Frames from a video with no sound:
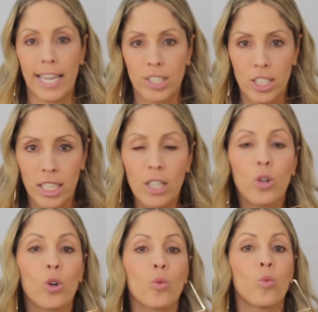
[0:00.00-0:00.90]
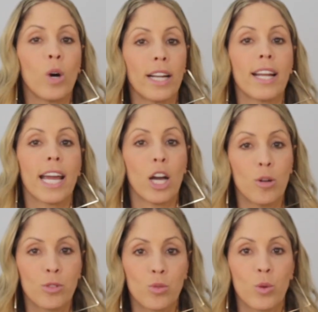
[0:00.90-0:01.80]
aging or what
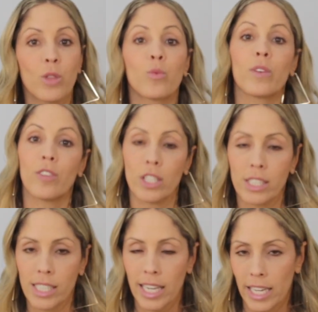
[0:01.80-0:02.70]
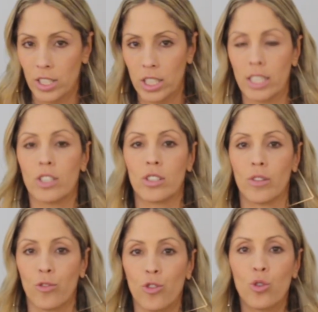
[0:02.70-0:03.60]
helps with reversing aging, there's
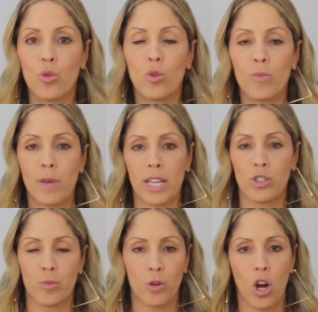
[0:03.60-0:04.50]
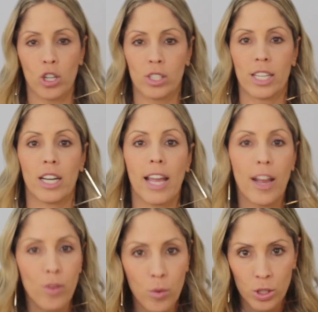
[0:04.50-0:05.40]
a few major products that
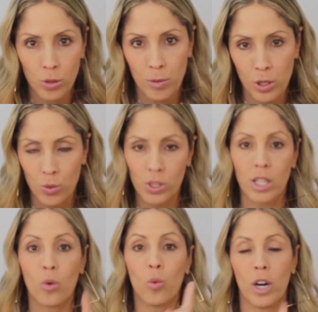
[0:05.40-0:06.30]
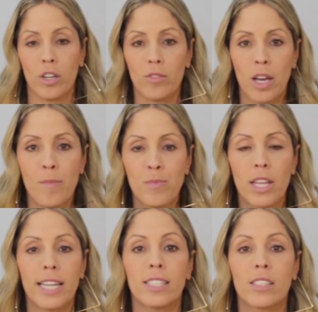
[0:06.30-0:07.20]
everyone should be using. One of them
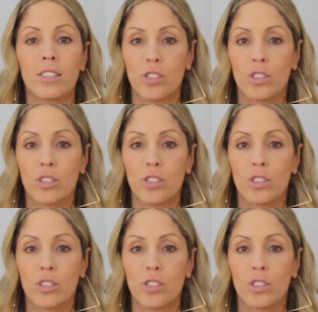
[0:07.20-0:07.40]
is